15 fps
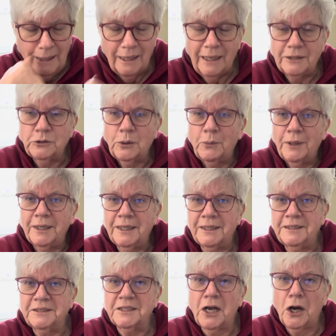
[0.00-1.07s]
And so I wanted to get
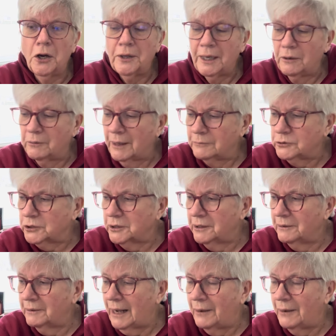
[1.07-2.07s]
his card out. I was gonna,